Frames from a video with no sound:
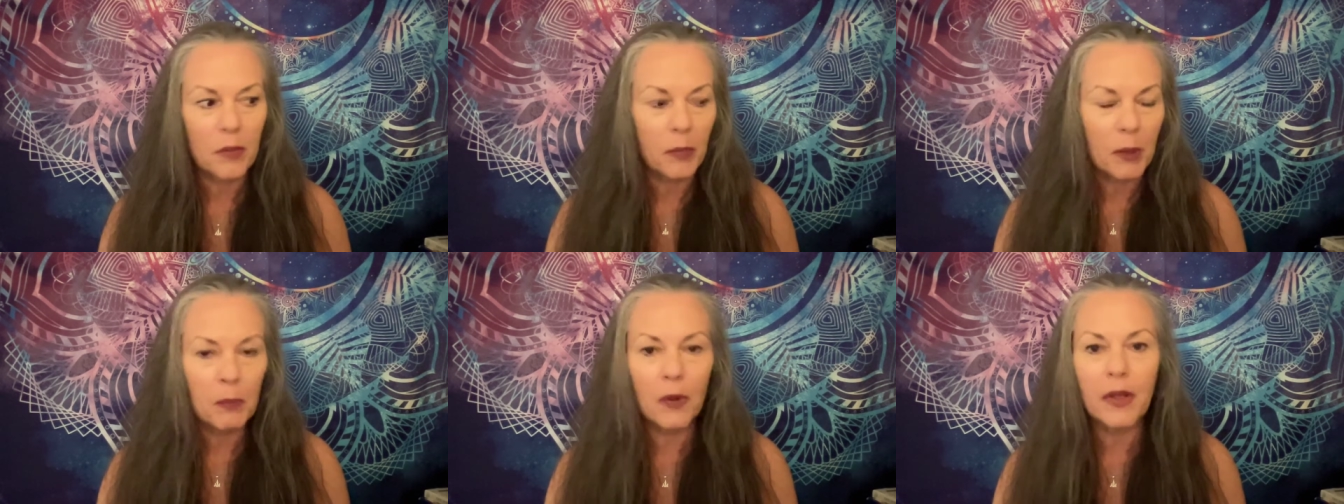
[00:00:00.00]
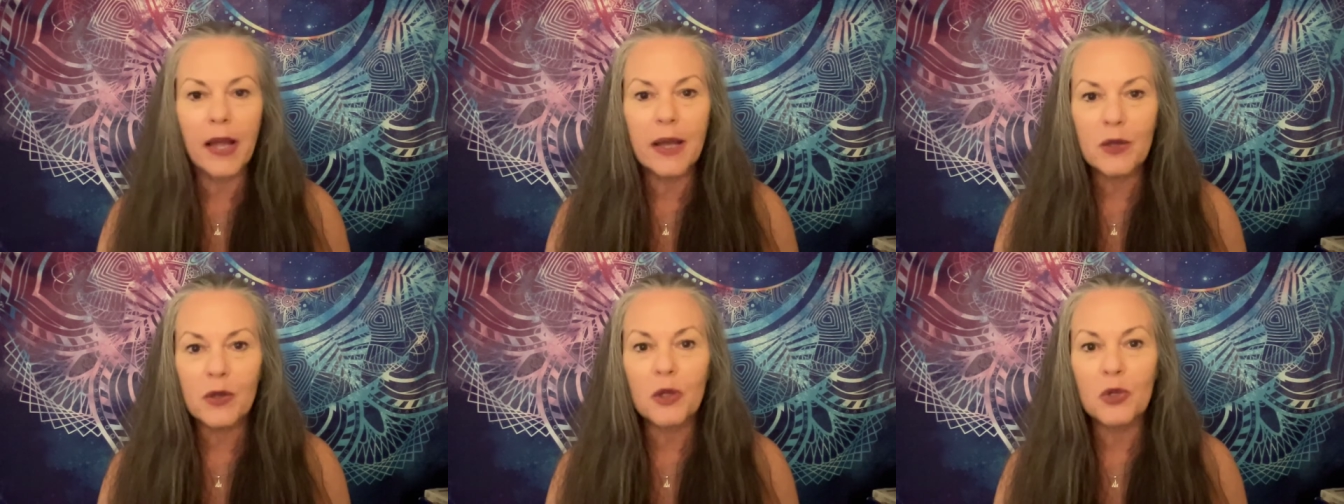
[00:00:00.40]
People
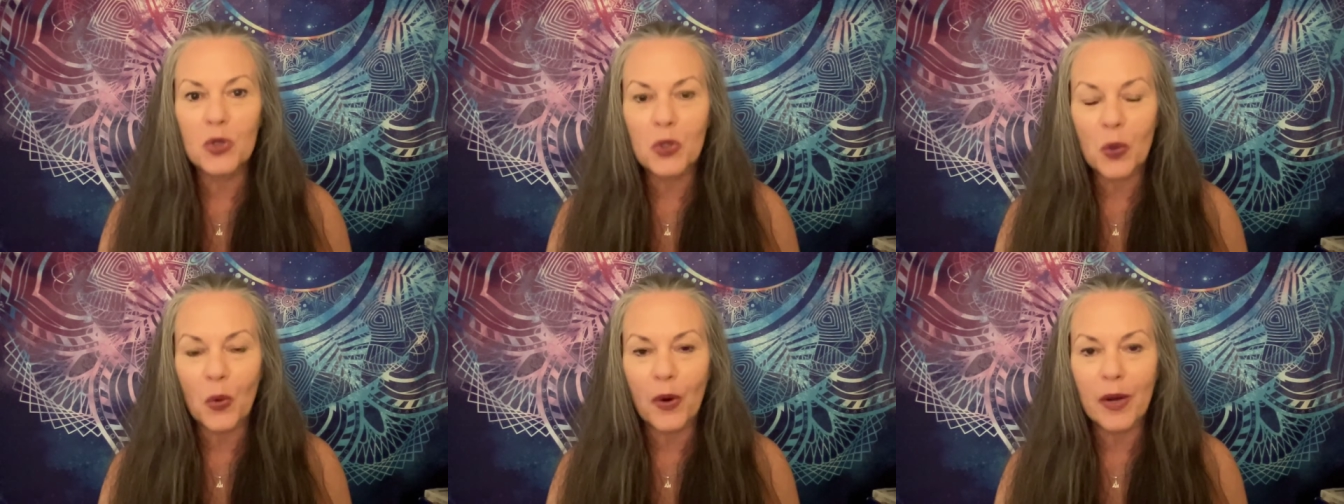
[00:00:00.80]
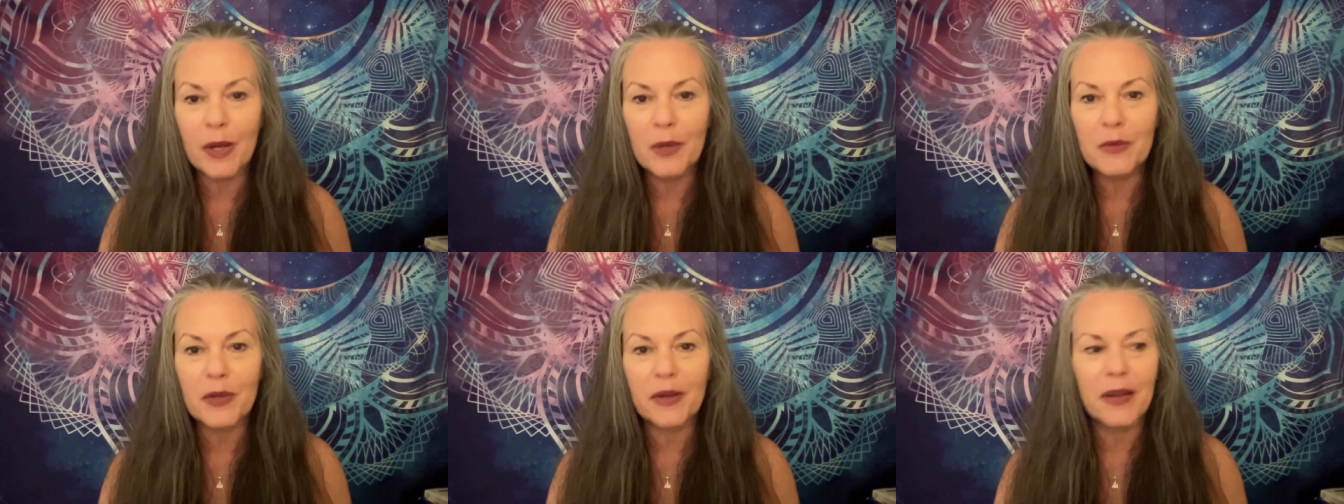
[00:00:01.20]
like the
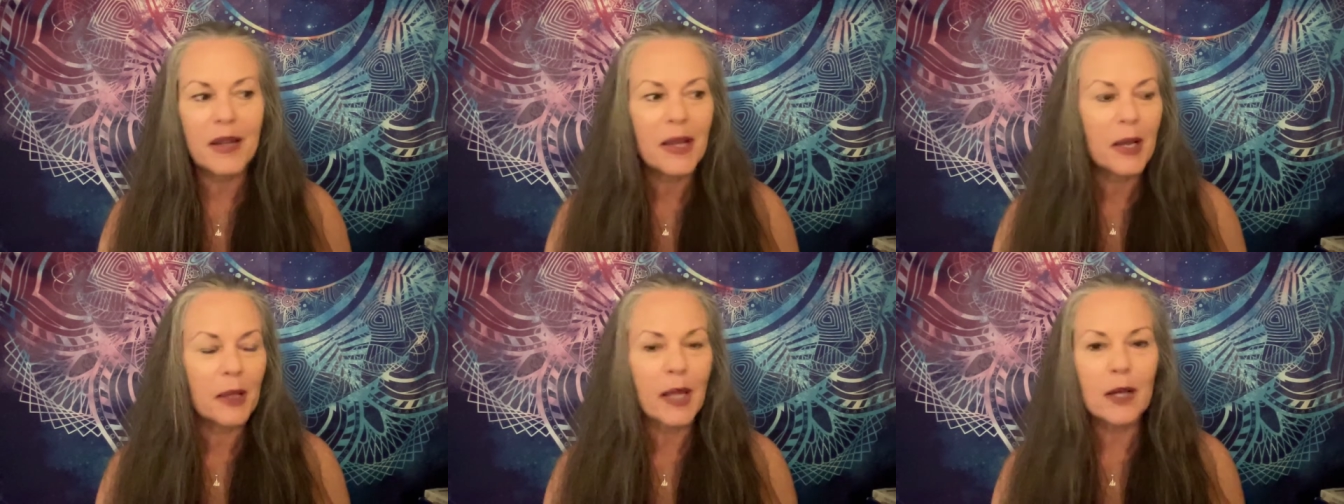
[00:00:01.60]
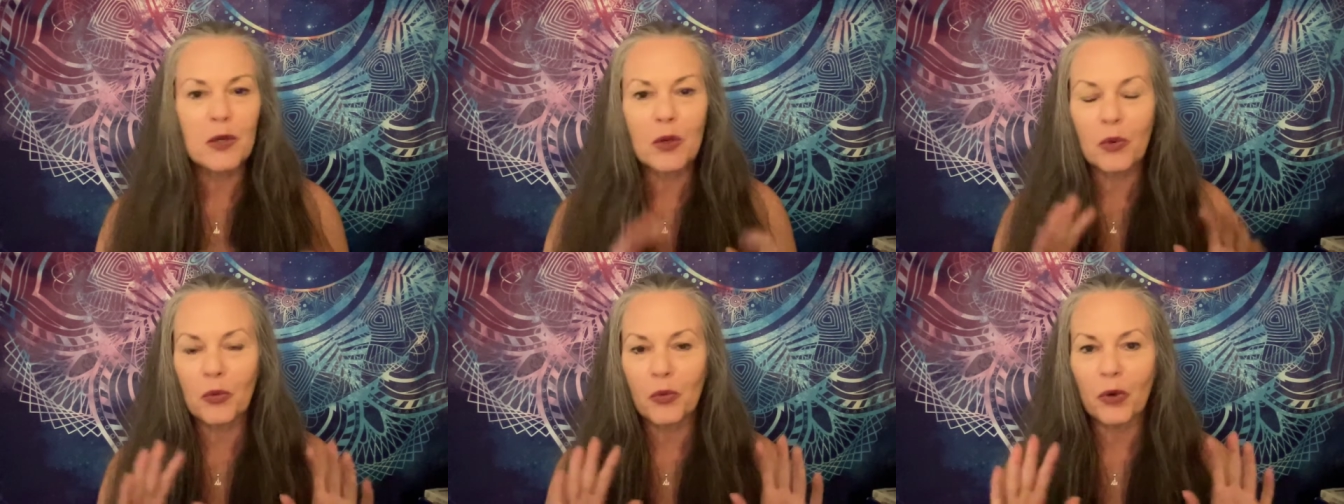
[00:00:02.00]
stories and like
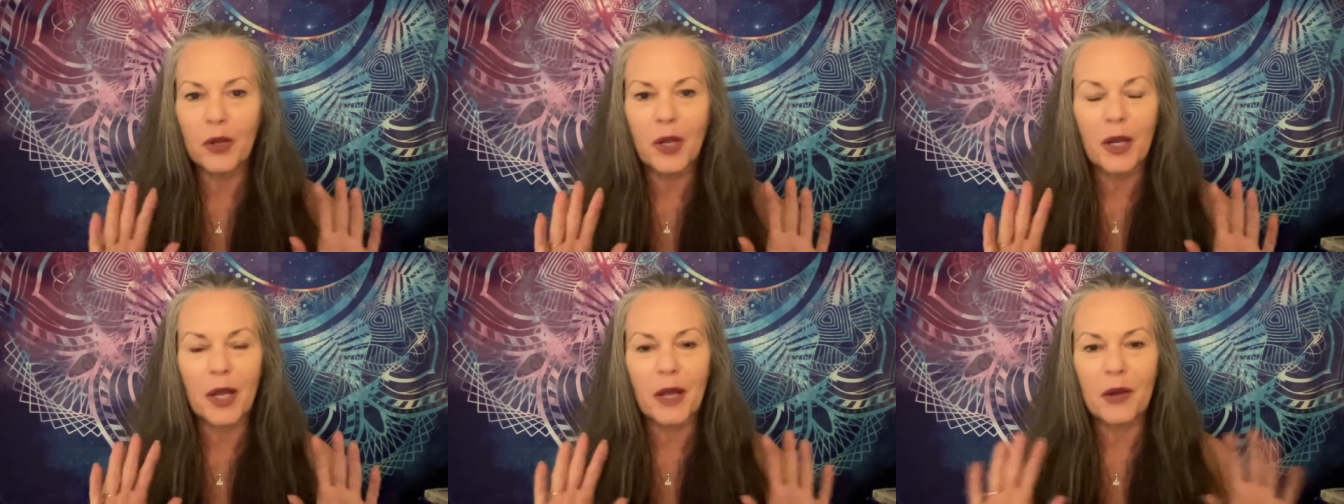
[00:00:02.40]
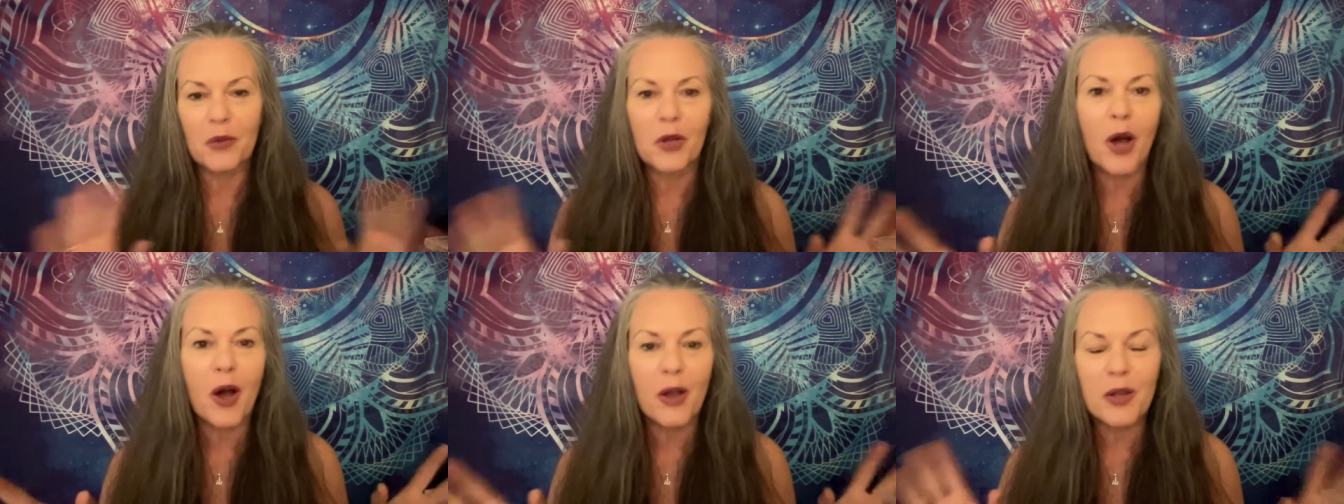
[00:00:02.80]
to, you know,
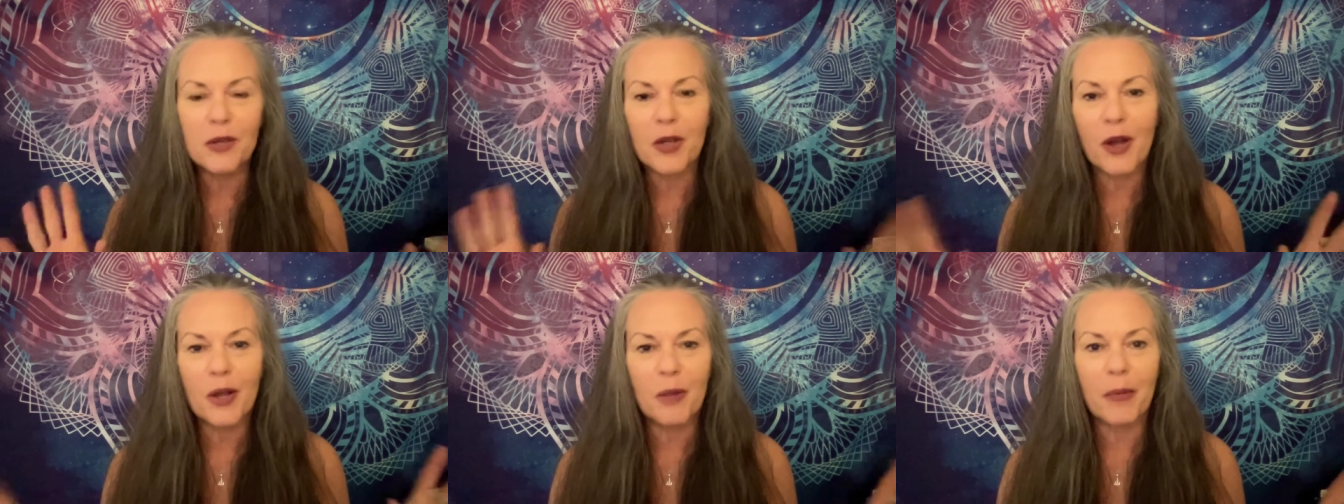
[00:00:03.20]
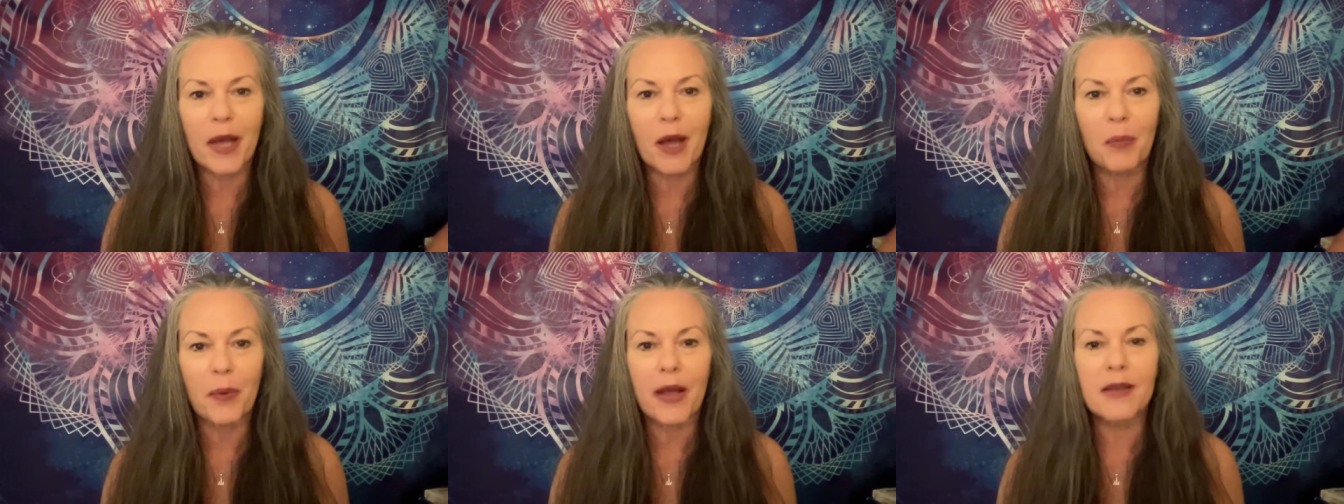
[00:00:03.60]
talk and talk
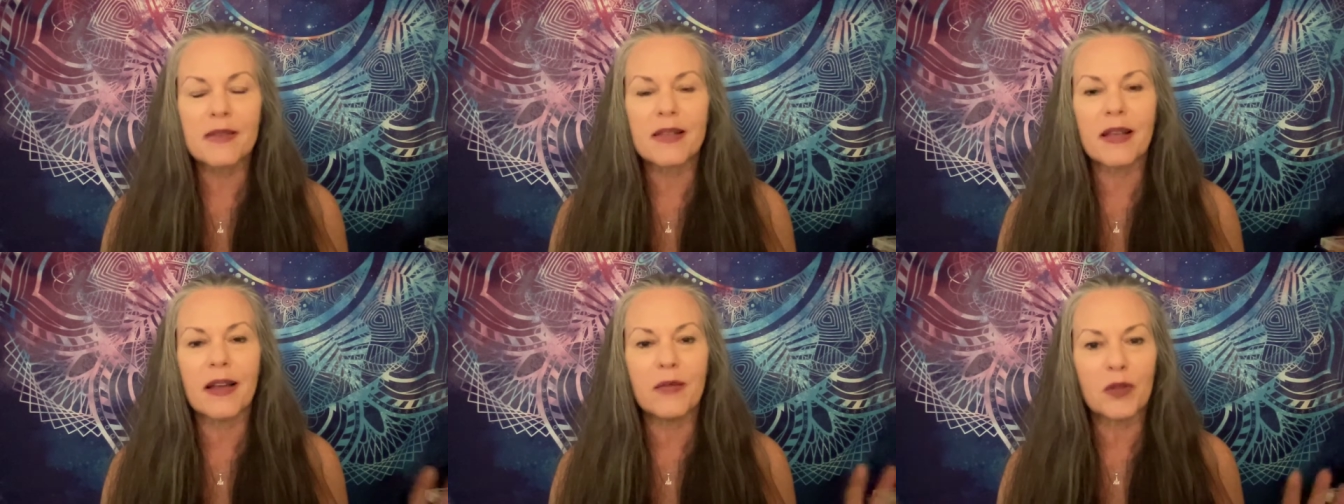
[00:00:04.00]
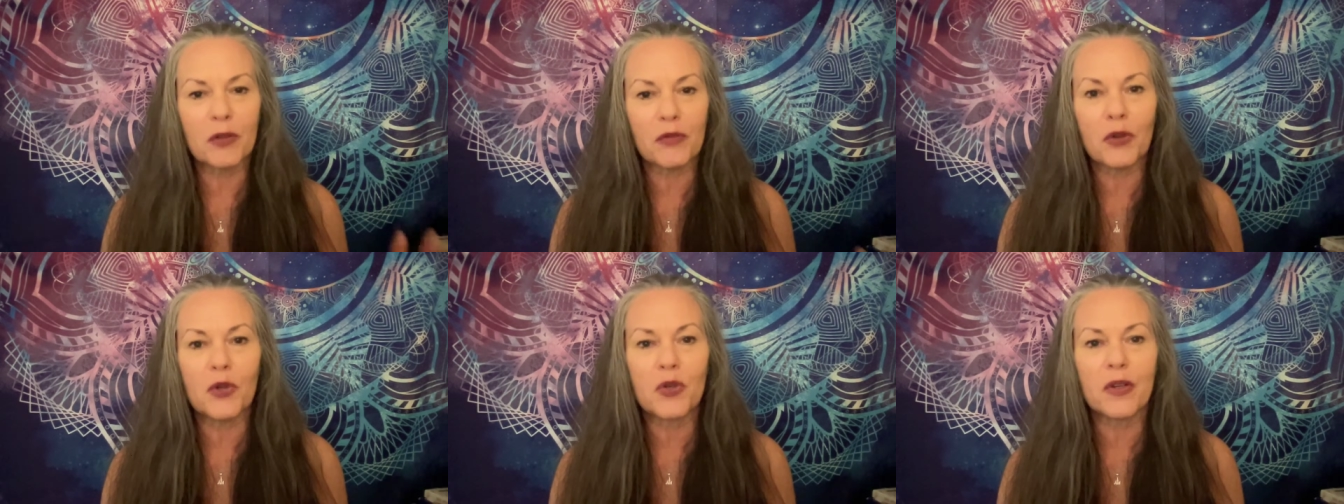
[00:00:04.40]
about past lives
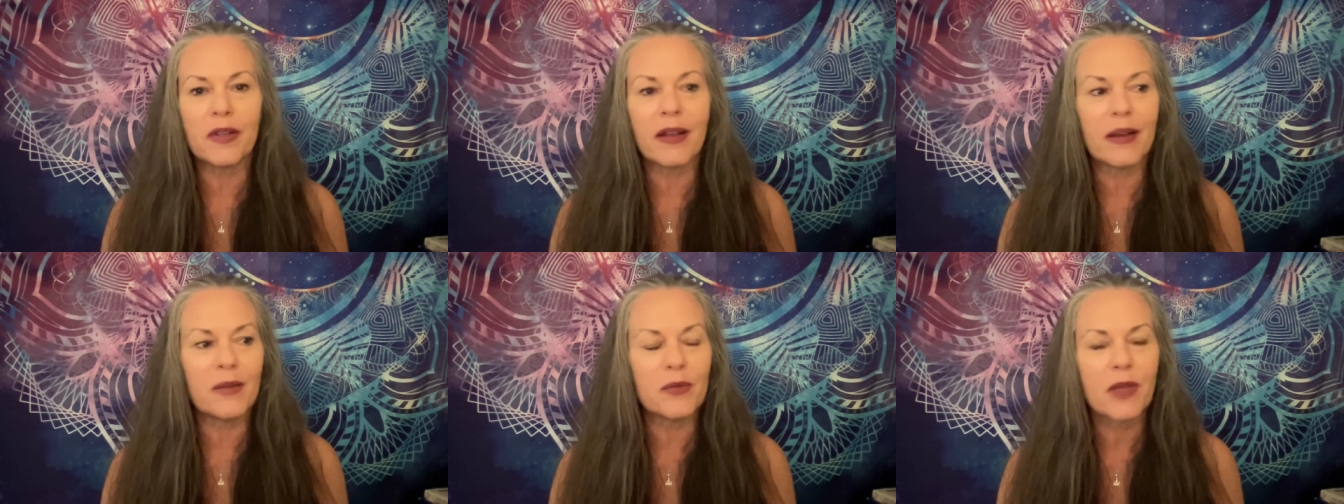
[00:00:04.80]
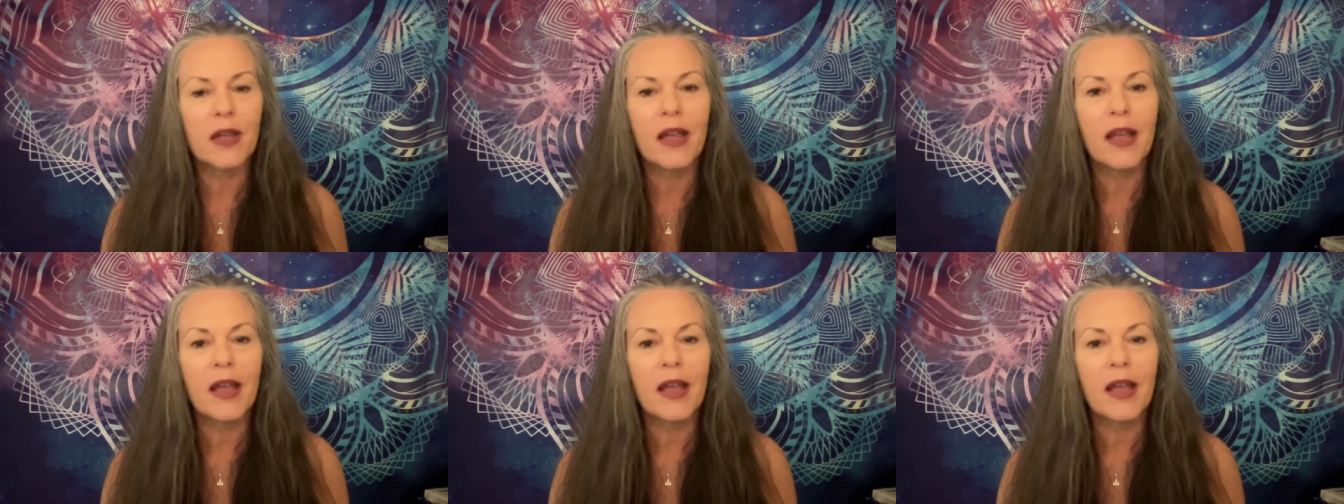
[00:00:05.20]
and future lives.